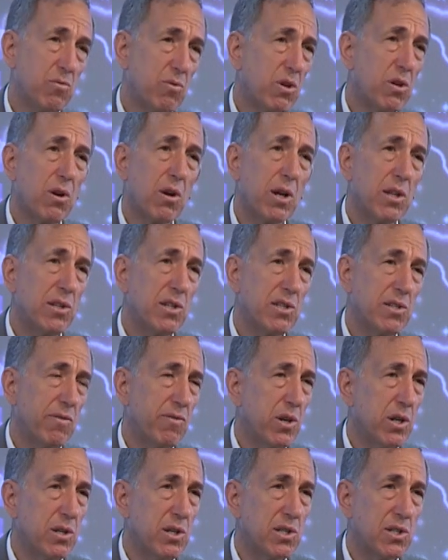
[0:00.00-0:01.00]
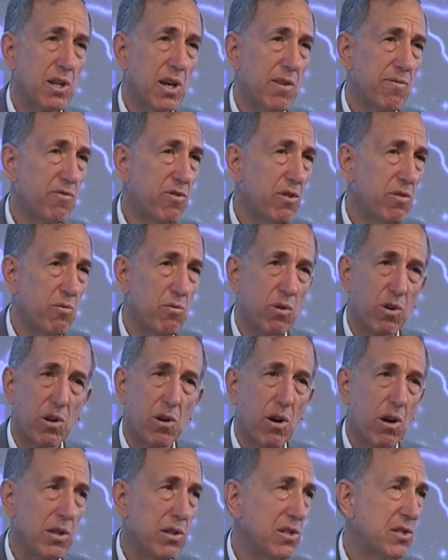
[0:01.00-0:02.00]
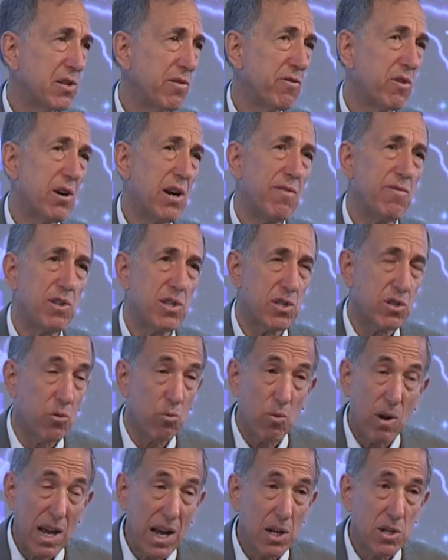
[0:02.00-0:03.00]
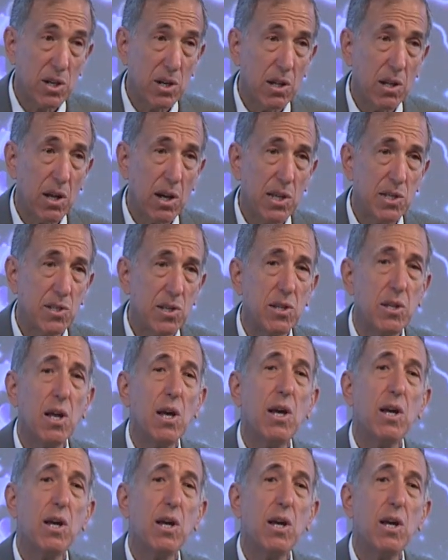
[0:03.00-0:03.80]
regardless of our discomfort, regardless of our efforts to rationalize it.